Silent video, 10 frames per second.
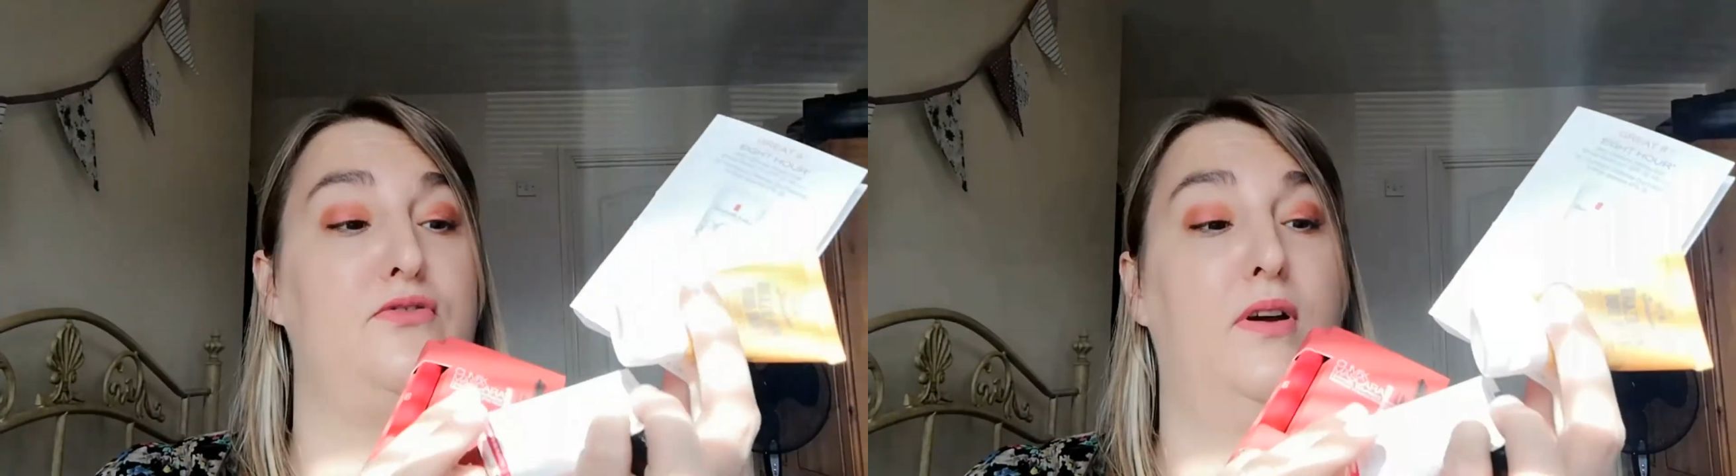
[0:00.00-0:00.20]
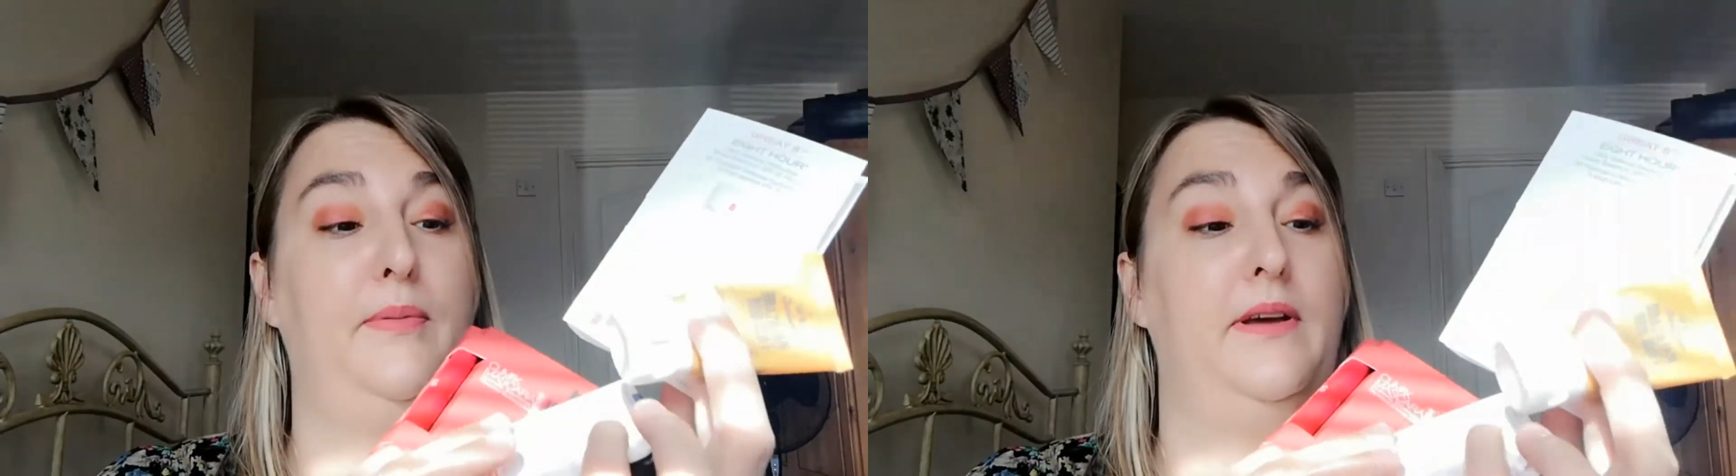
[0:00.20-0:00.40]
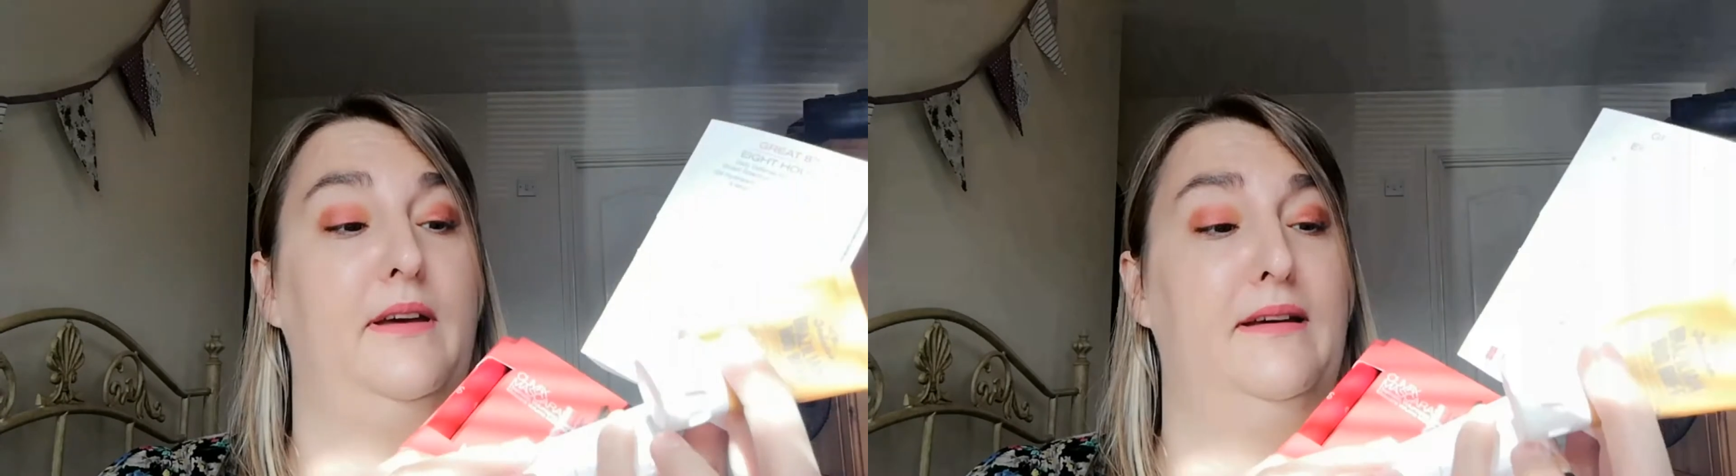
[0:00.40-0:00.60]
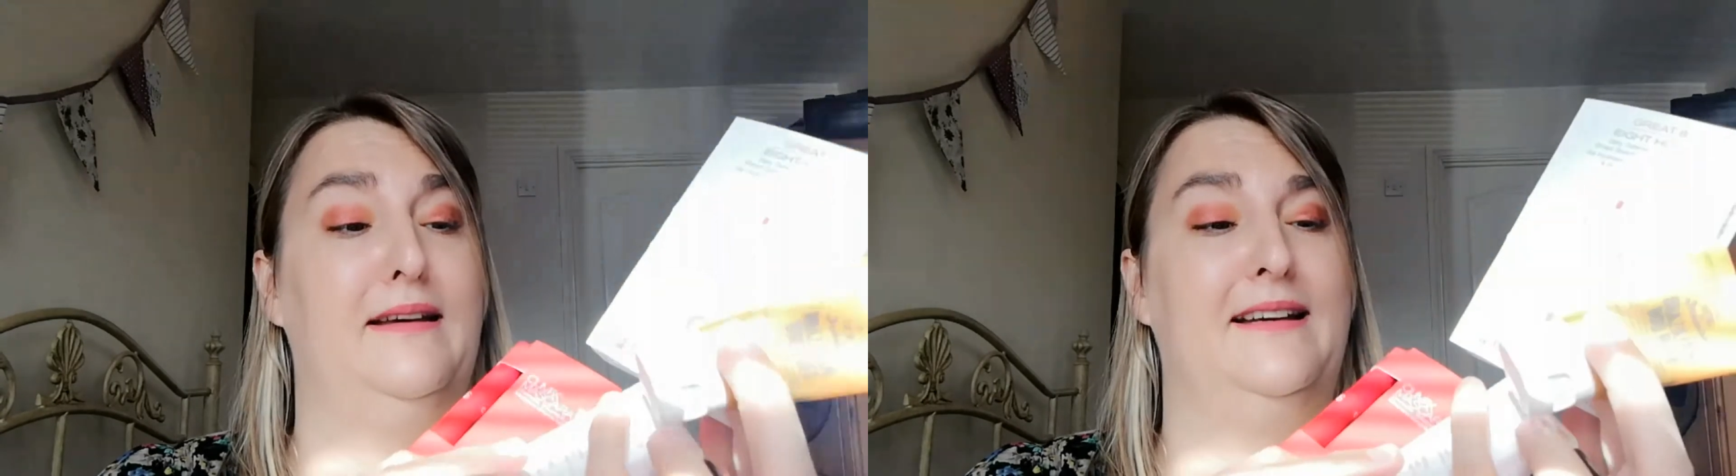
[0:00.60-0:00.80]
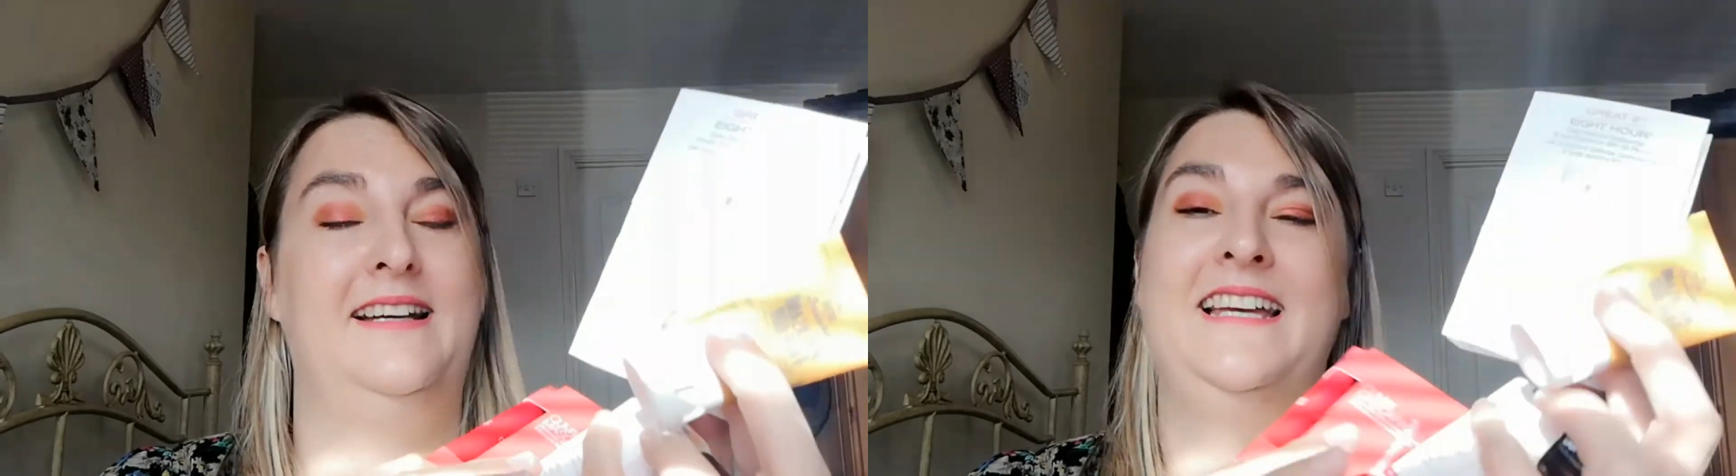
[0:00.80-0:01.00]
drop
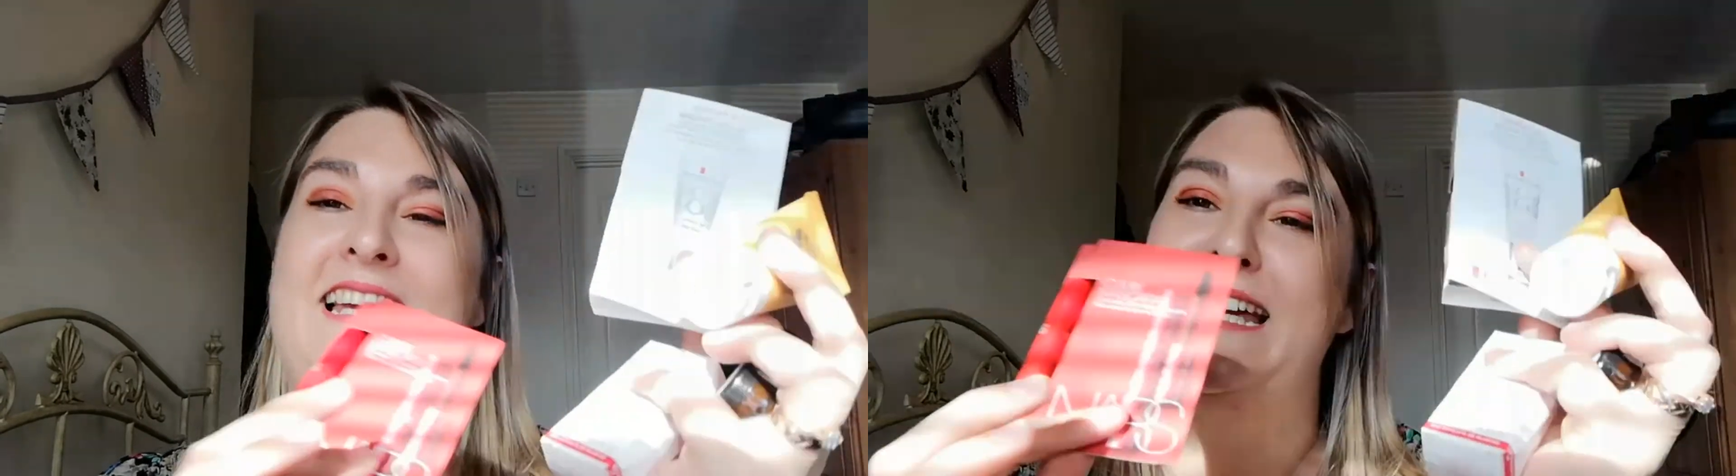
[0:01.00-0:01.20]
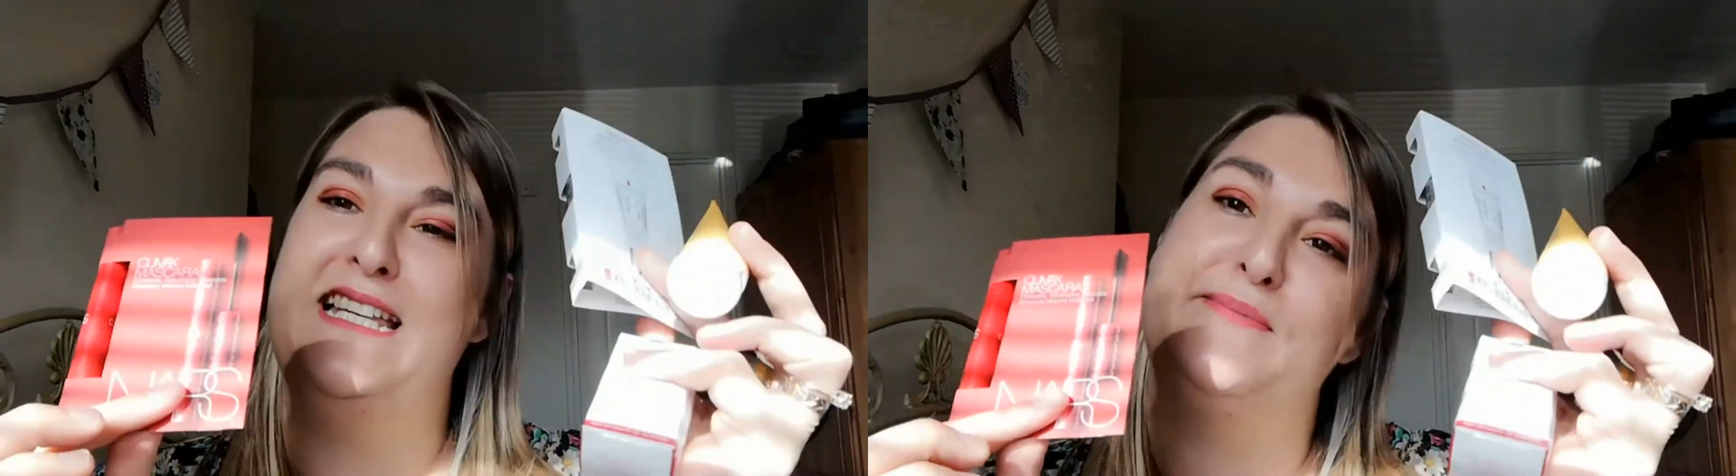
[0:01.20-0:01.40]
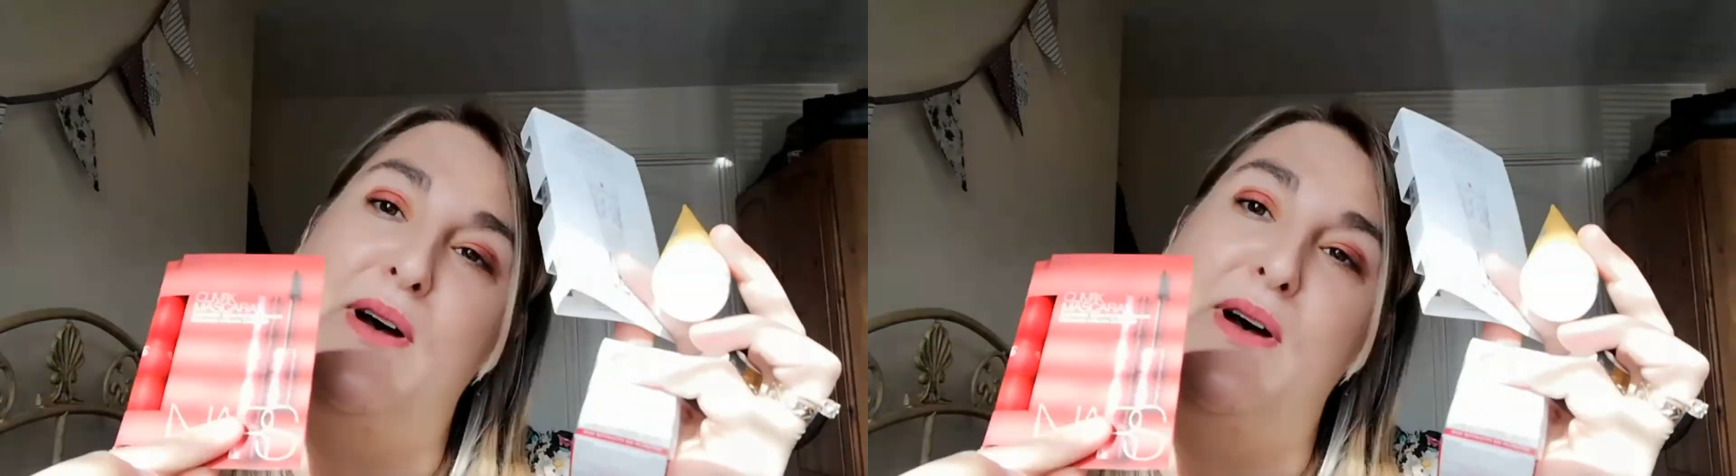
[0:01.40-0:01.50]
it. it's